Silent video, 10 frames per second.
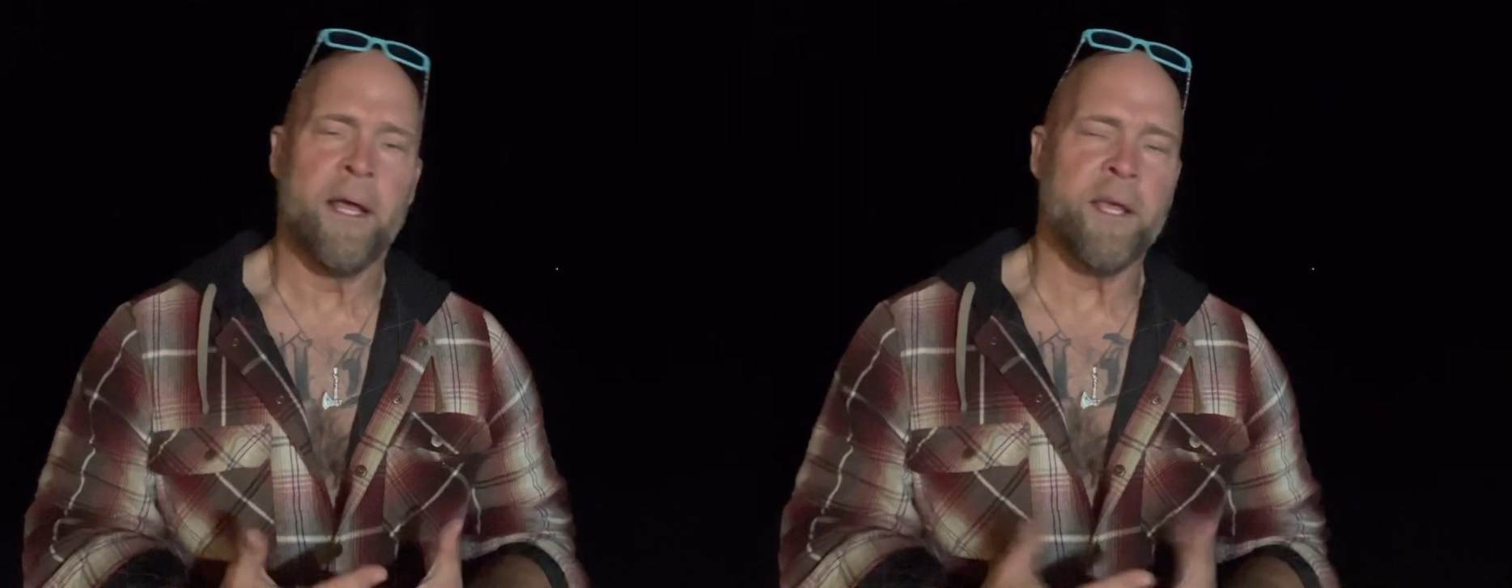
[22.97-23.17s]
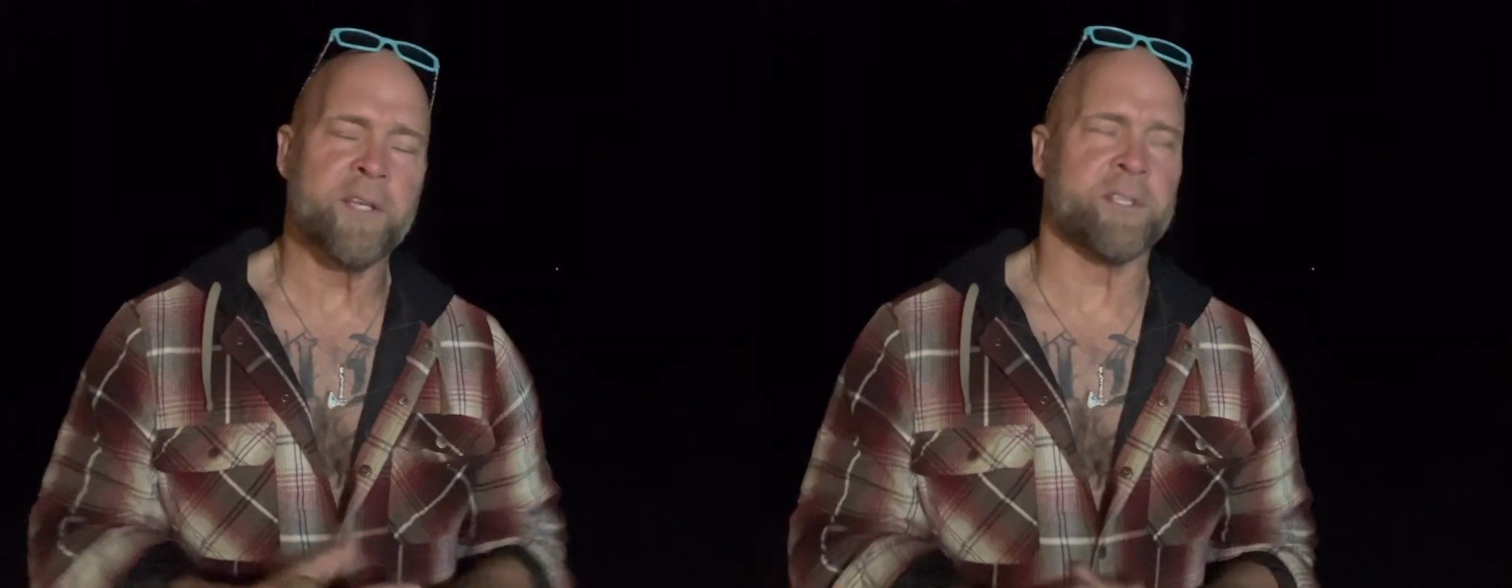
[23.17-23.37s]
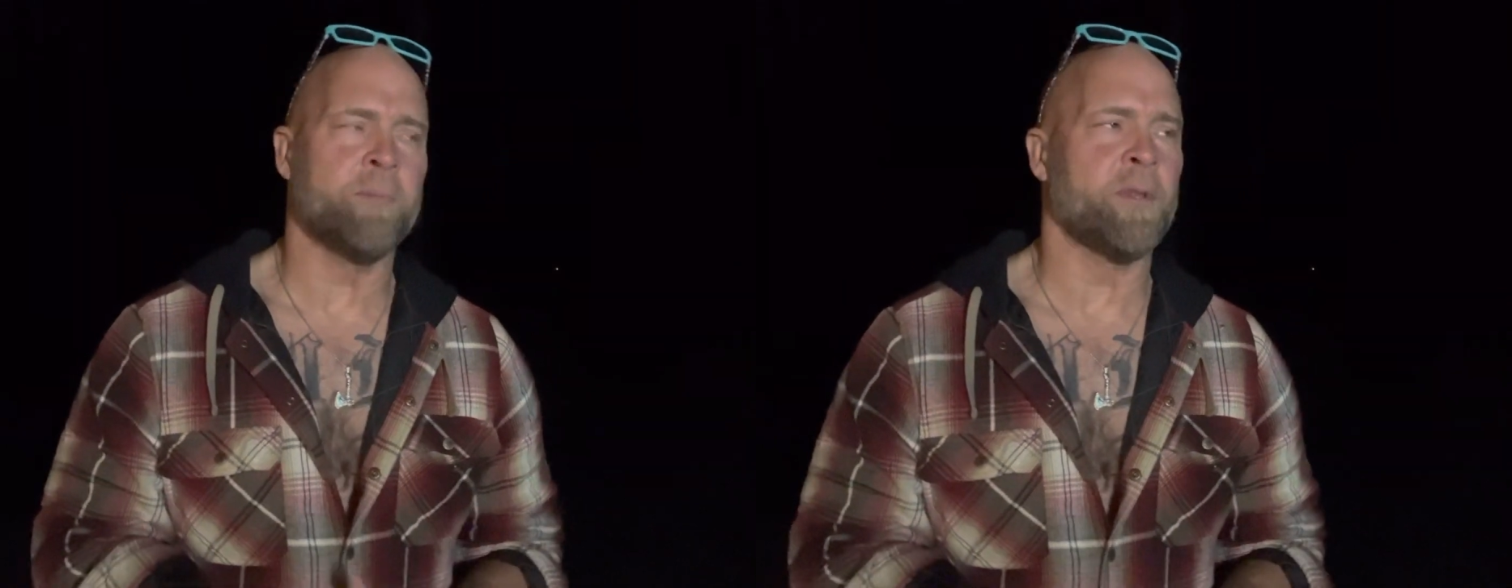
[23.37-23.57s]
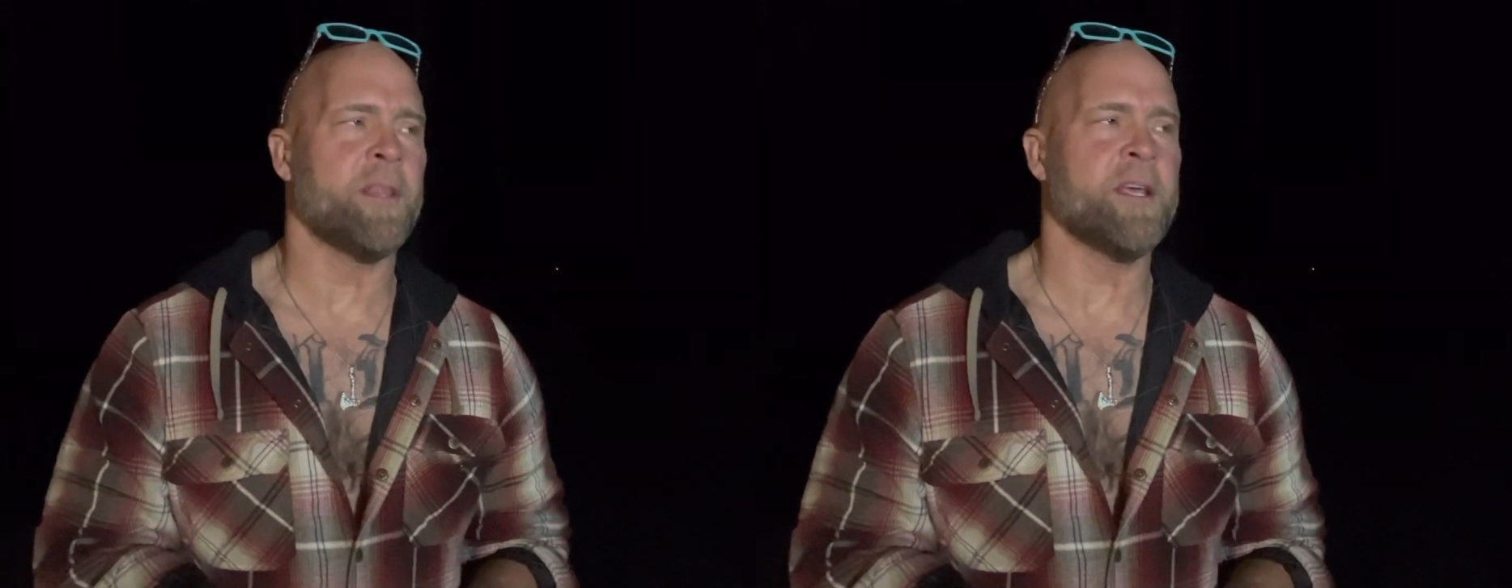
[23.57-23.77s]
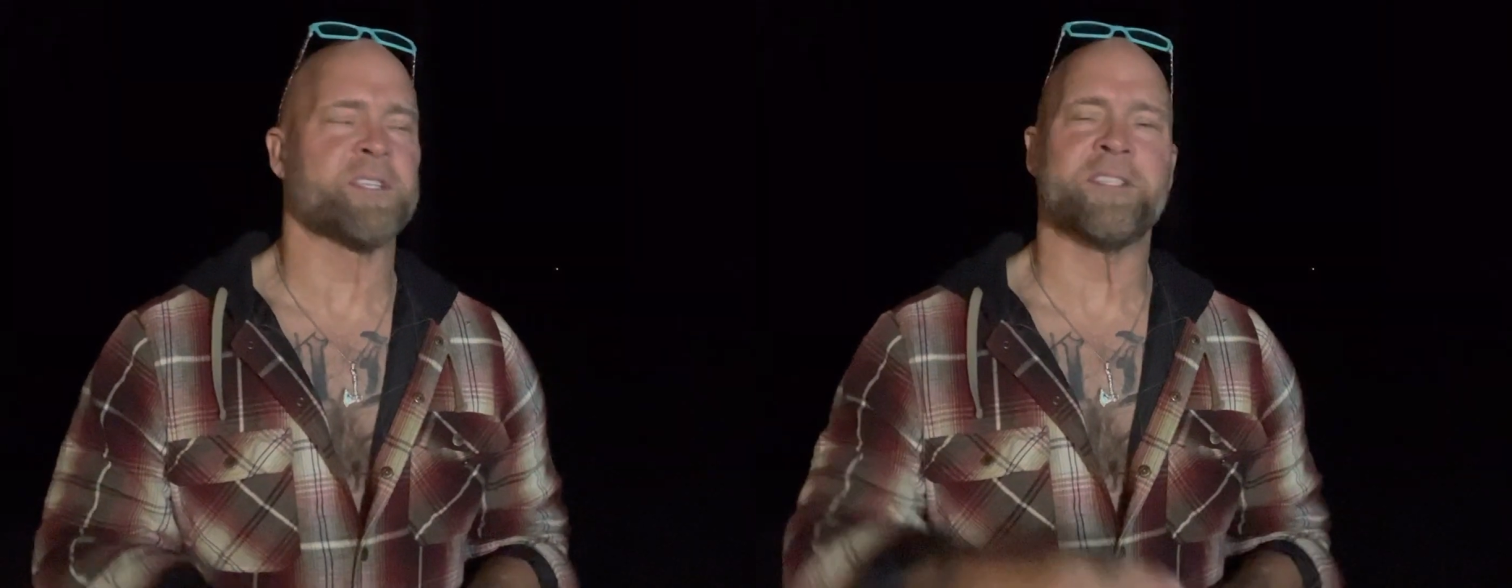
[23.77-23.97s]
is simply
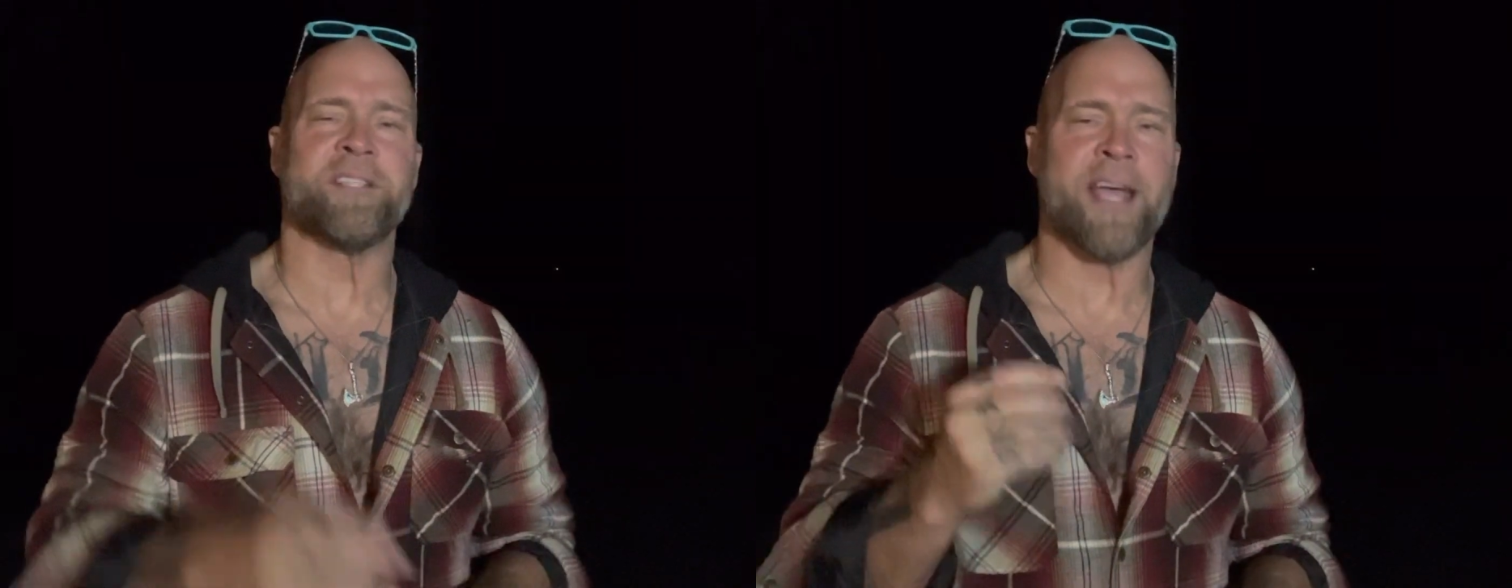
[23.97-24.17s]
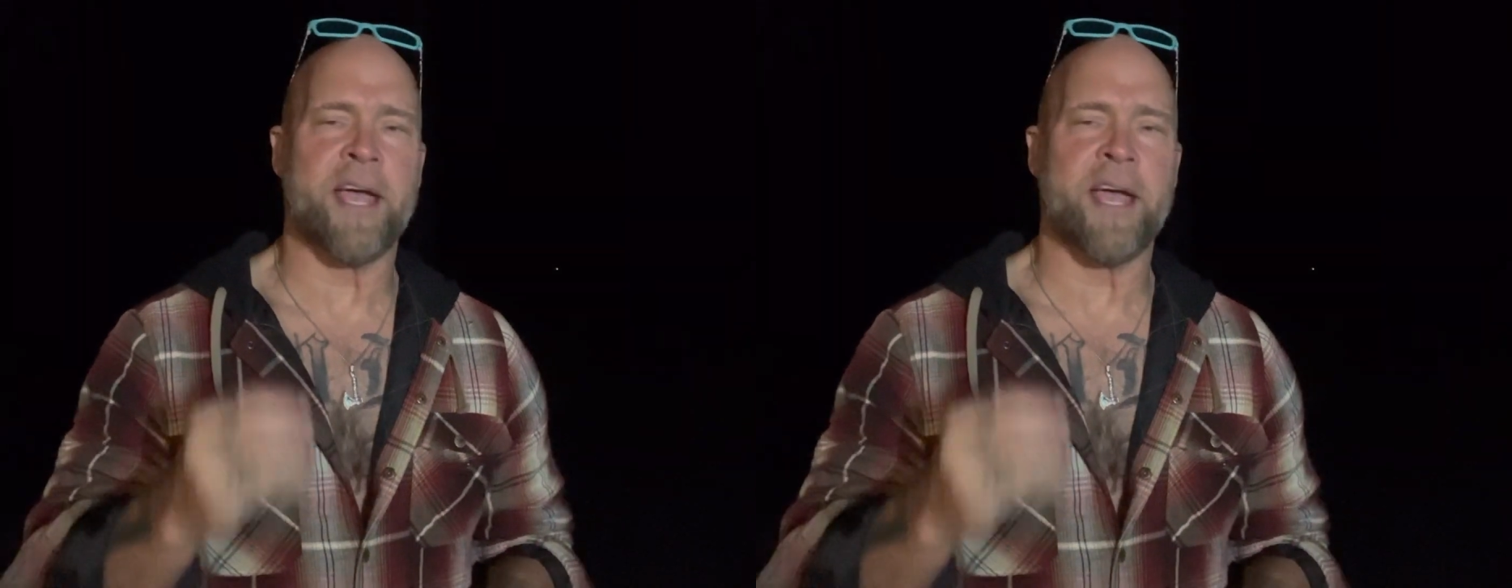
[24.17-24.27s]
this, is to